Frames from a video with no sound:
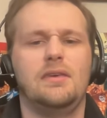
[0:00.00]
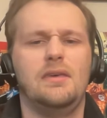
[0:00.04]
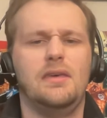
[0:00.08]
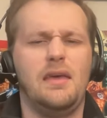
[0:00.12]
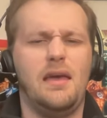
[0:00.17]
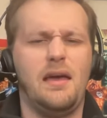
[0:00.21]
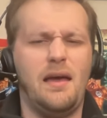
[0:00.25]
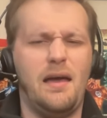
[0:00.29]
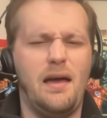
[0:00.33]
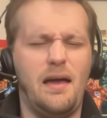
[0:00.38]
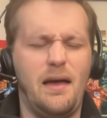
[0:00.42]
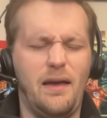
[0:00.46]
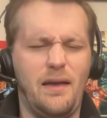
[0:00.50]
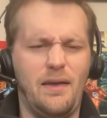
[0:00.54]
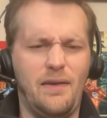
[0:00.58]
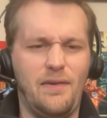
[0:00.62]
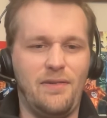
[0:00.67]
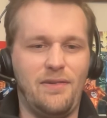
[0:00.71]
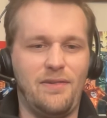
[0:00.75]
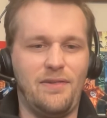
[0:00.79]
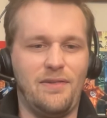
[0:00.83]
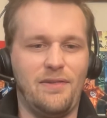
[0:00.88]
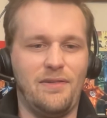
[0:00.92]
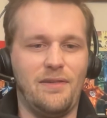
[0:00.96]

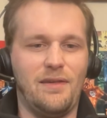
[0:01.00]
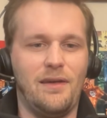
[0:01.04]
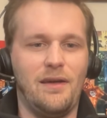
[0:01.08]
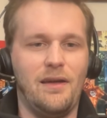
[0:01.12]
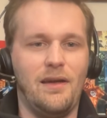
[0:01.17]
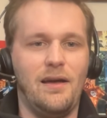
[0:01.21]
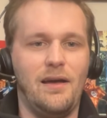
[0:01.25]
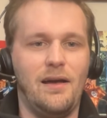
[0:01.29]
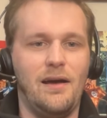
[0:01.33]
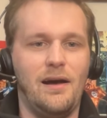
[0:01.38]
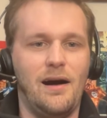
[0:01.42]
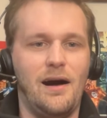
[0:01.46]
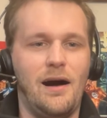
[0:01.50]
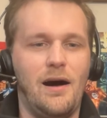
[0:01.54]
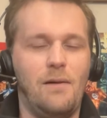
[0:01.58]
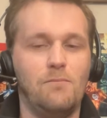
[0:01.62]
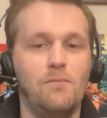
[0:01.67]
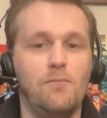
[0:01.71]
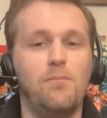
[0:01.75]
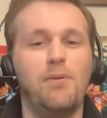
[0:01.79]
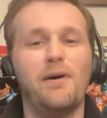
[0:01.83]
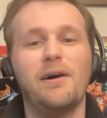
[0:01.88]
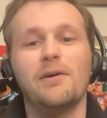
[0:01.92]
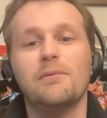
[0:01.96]
yes um,
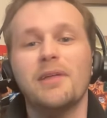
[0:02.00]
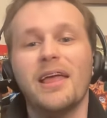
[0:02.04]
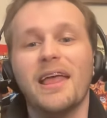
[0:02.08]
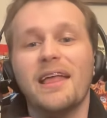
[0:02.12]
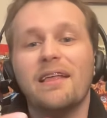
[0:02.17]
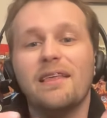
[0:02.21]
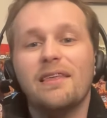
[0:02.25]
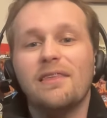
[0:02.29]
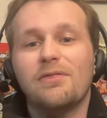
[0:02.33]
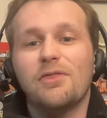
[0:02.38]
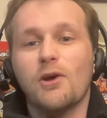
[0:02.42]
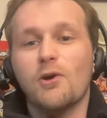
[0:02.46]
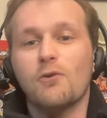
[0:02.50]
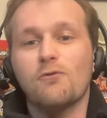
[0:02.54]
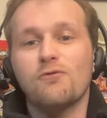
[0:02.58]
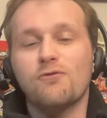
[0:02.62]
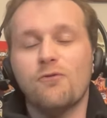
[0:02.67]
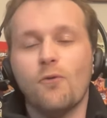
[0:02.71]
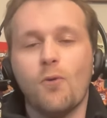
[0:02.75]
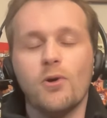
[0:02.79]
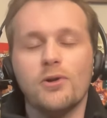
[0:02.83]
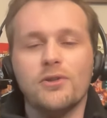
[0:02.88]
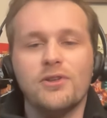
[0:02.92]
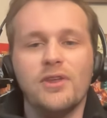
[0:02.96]
but it, they're
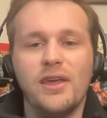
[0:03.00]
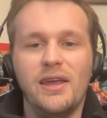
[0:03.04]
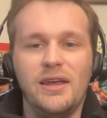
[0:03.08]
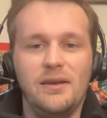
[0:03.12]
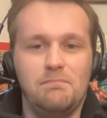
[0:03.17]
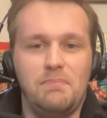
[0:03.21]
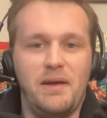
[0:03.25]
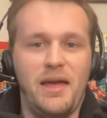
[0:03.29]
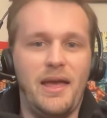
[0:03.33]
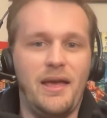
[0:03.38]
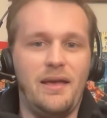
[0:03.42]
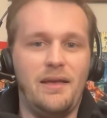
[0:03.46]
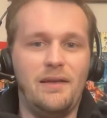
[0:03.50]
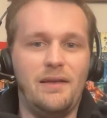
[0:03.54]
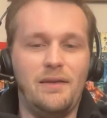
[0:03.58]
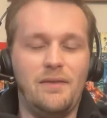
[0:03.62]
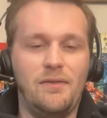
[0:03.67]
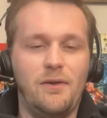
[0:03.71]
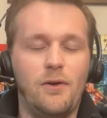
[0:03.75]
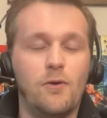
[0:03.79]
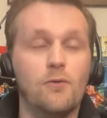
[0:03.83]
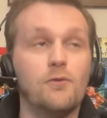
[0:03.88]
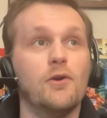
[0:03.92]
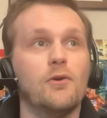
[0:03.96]
14 page
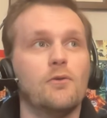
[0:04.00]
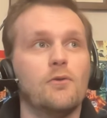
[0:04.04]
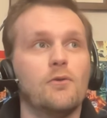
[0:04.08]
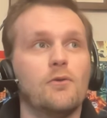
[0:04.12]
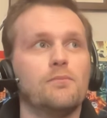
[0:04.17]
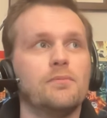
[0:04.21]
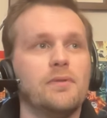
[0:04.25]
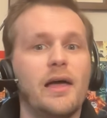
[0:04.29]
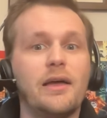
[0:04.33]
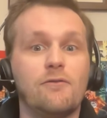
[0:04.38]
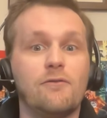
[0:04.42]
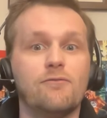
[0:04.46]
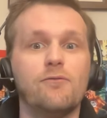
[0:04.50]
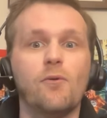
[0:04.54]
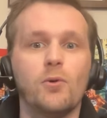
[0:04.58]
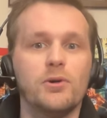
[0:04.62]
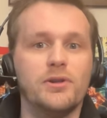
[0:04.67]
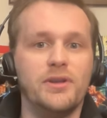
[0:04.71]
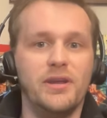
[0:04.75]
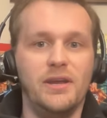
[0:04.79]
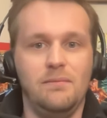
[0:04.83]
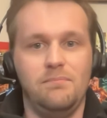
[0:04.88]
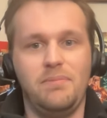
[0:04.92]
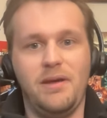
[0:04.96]
they're they're like
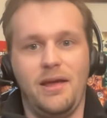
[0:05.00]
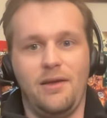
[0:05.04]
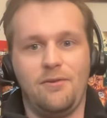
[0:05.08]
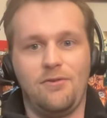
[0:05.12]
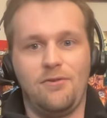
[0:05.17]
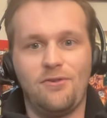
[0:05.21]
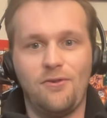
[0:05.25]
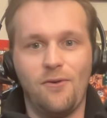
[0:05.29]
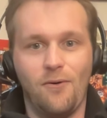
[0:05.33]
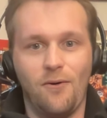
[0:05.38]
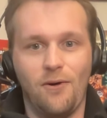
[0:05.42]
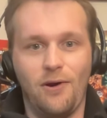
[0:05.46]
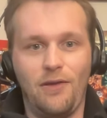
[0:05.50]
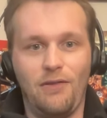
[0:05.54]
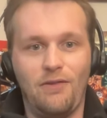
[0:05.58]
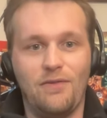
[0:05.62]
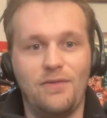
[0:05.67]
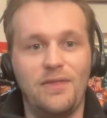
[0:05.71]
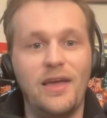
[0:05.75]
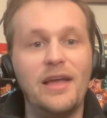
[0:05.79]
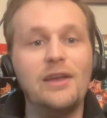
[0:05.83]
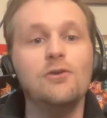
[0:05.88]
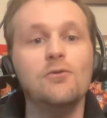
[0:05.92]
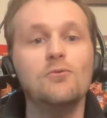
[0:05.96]
14 page stories.
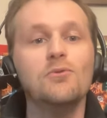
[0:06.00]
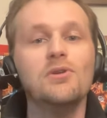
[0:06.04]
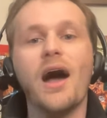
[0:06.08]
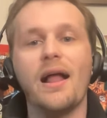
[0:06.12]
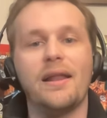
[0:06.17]
They do right.